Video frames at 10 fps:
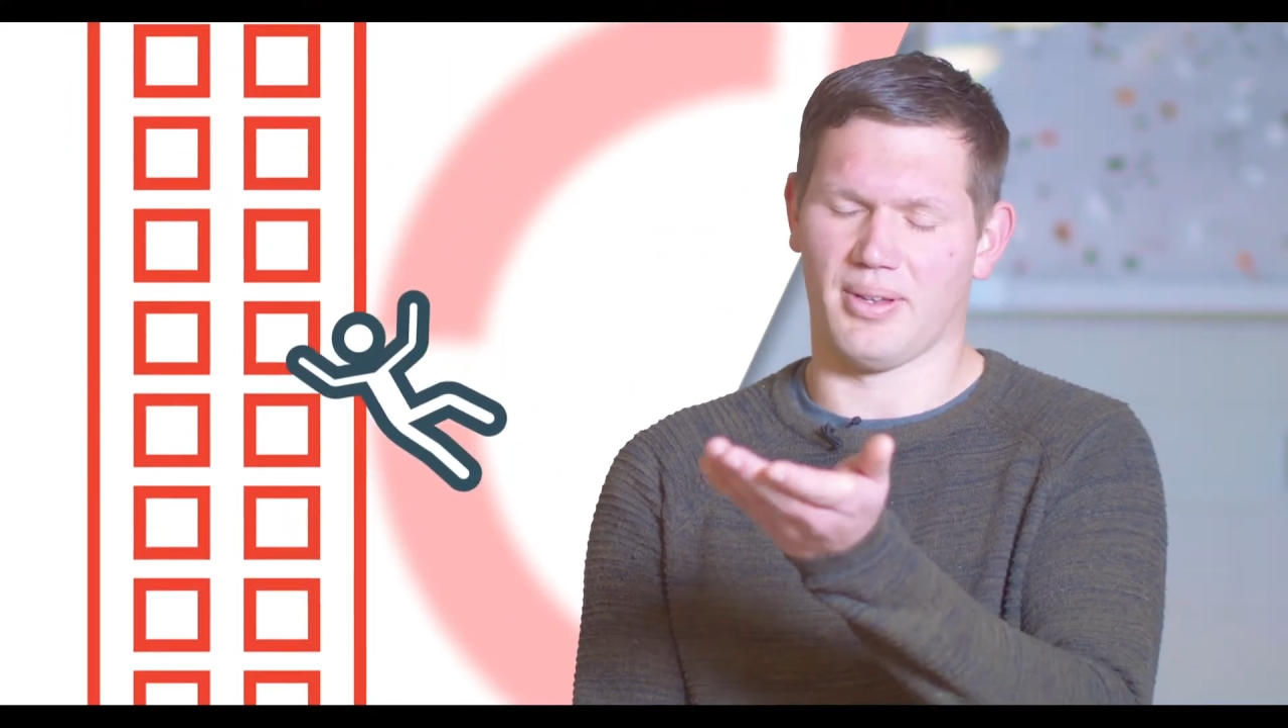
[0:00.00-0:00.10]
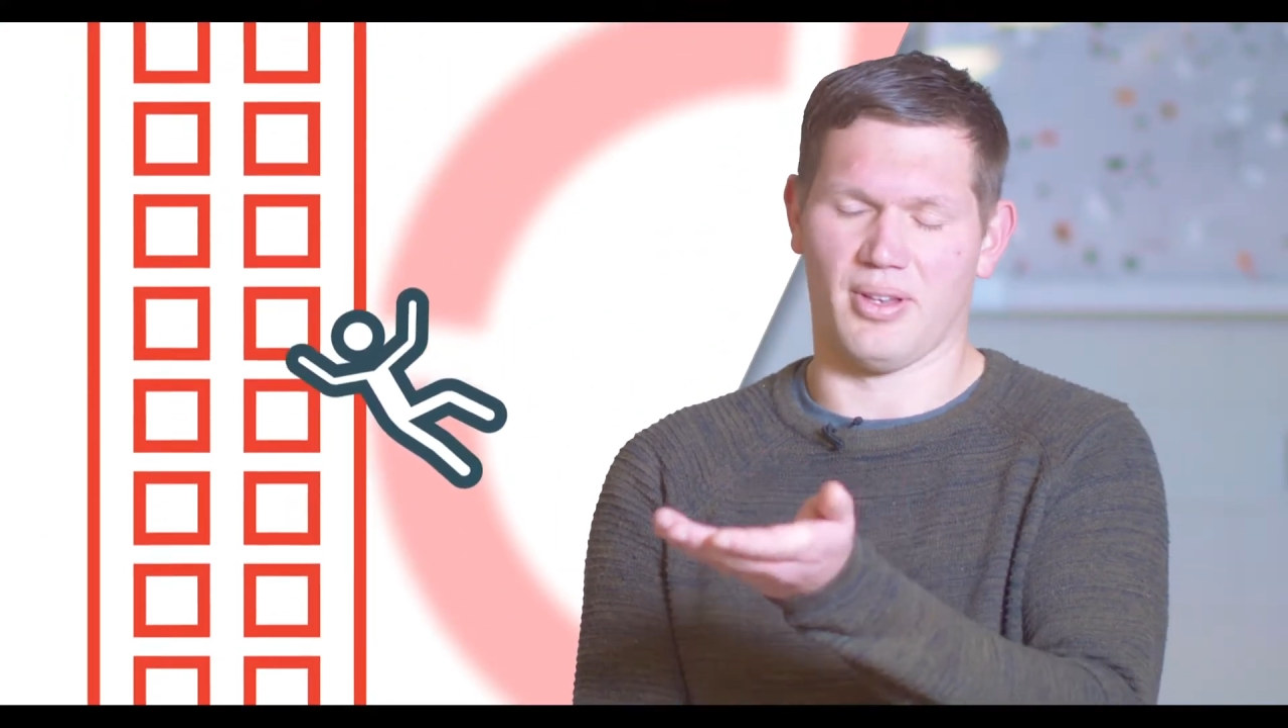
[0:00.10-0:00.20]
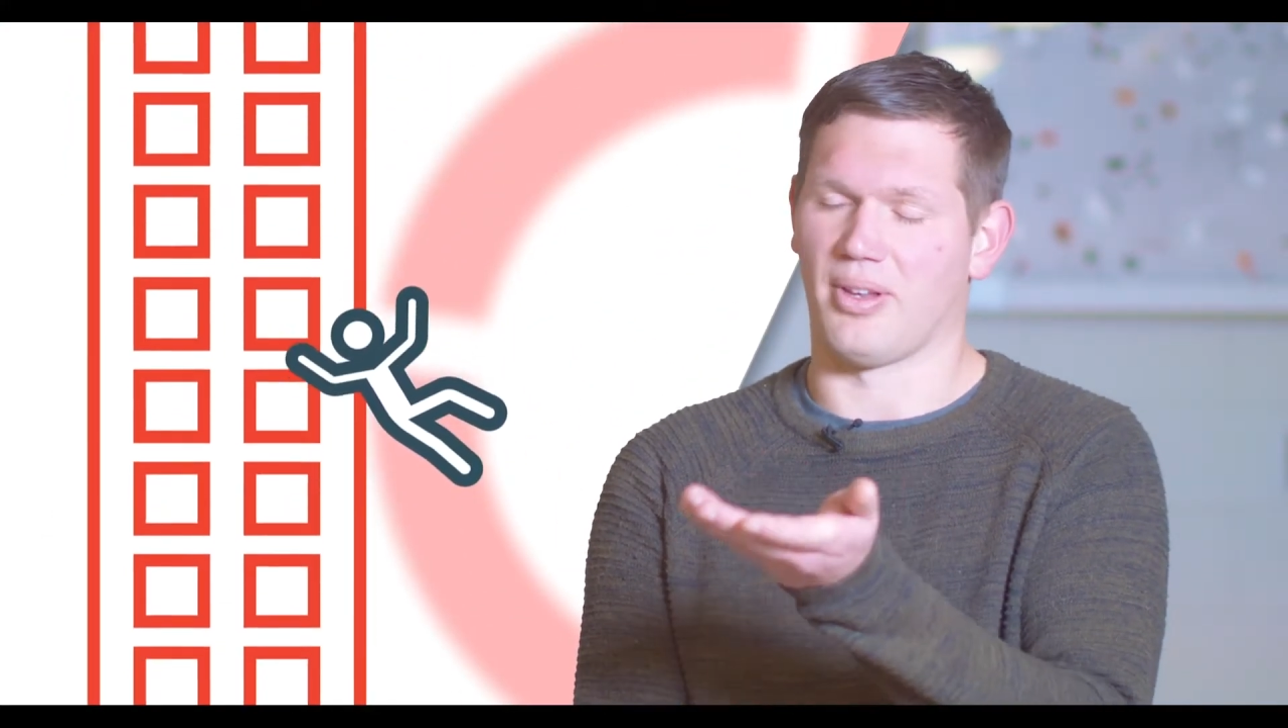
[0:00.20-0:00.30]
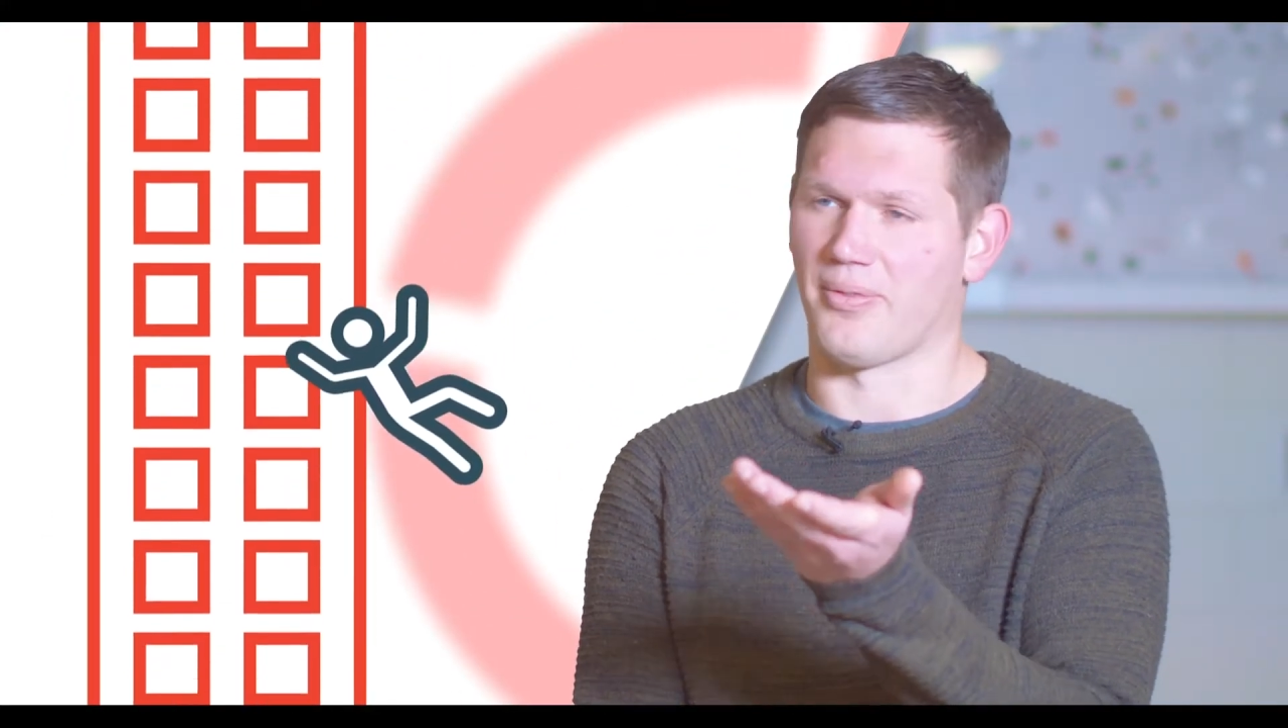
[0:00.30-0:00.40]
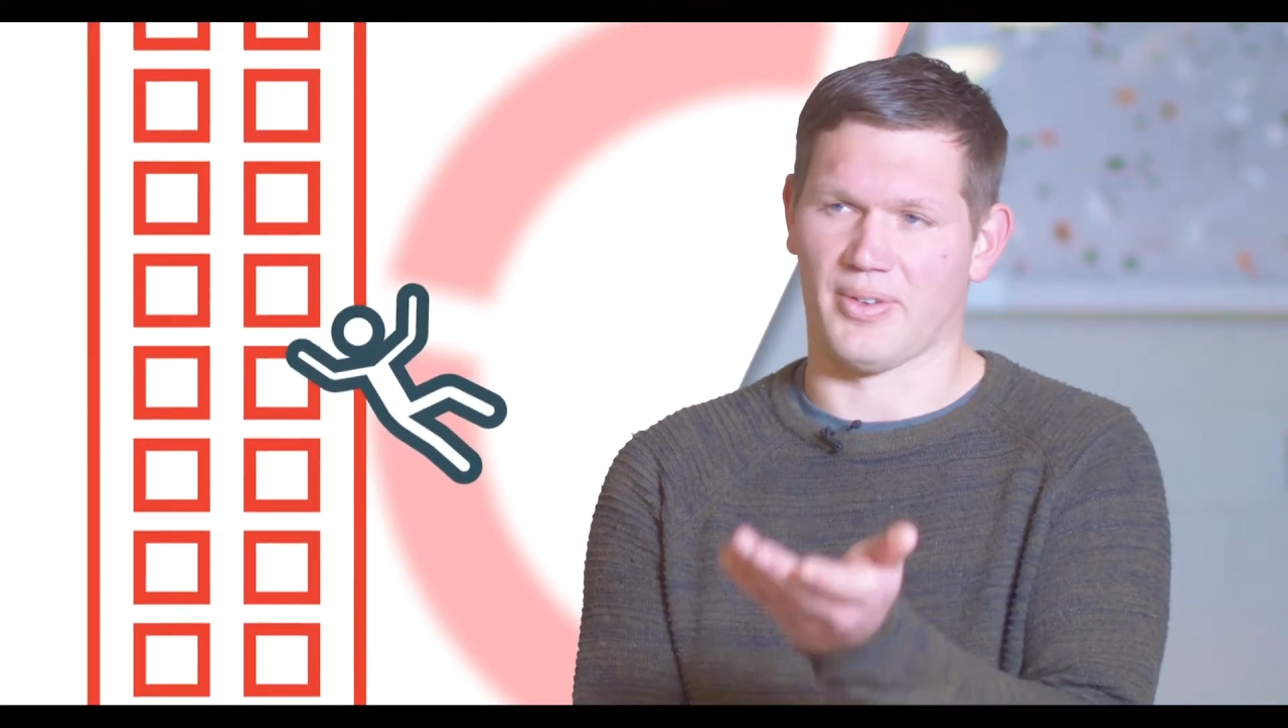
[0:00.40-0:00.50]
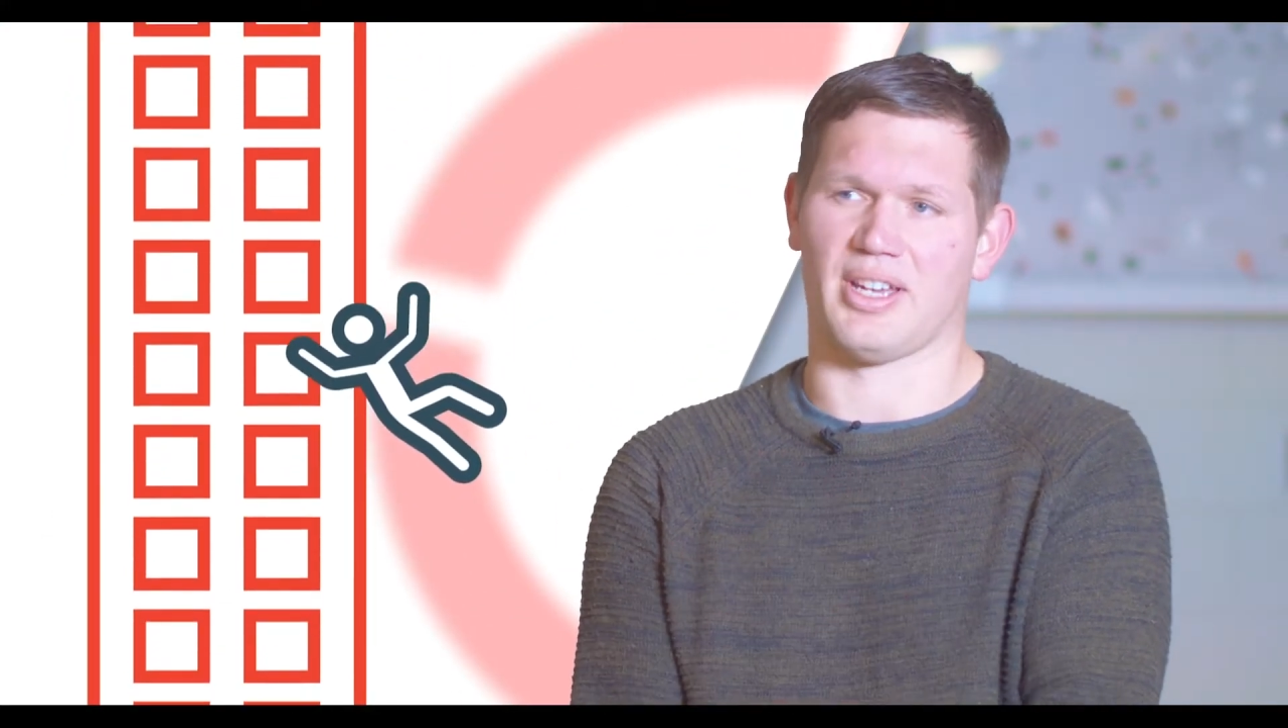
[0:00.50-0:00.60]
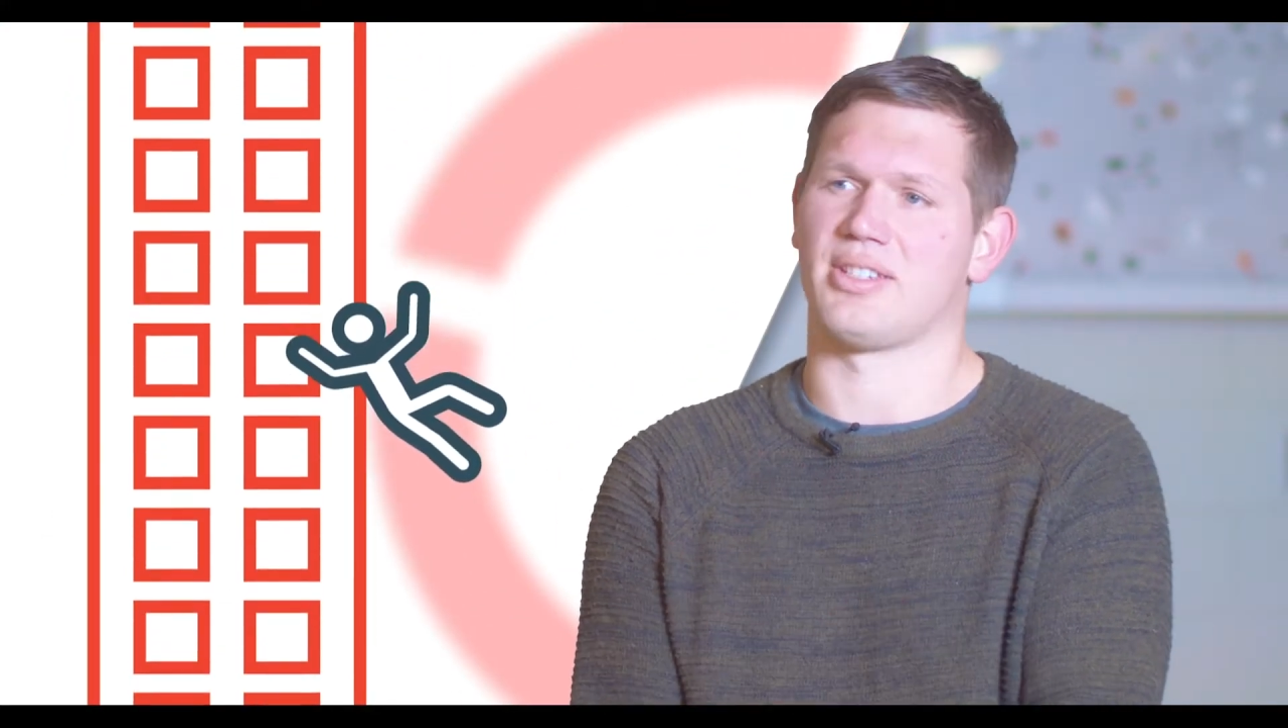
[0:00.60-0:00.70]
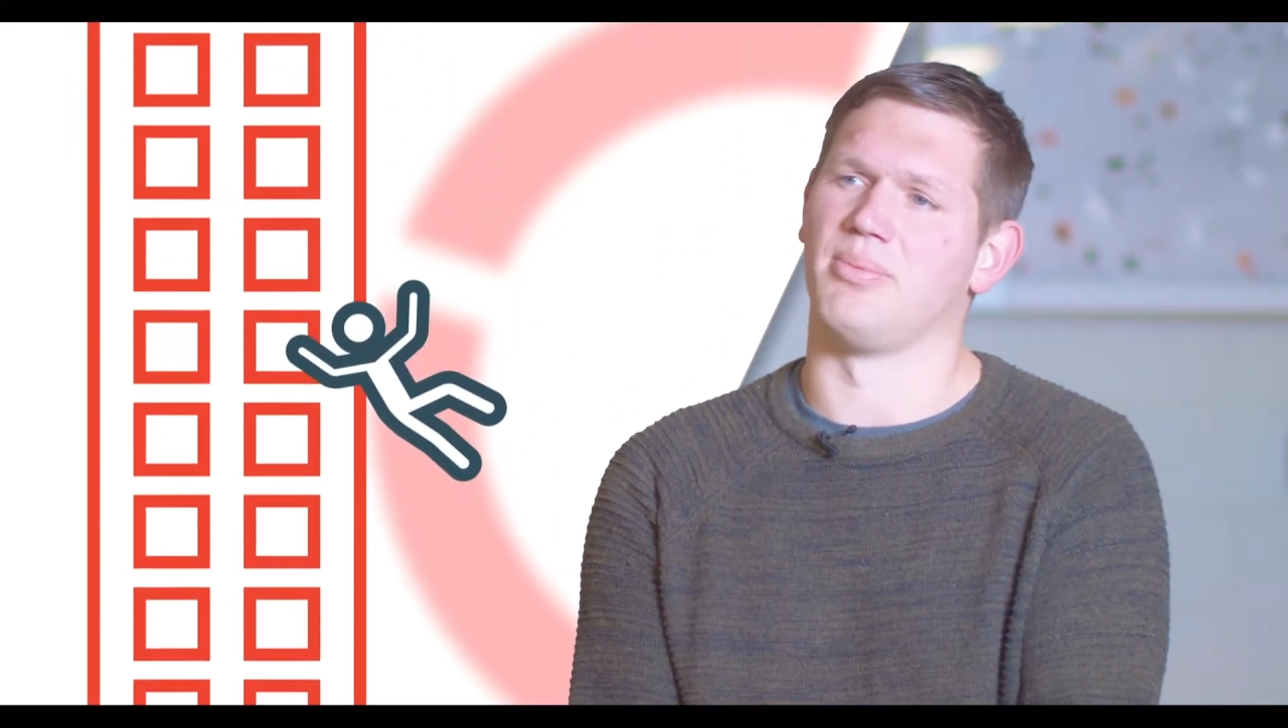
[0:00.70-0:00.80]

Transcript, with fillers: a lot faster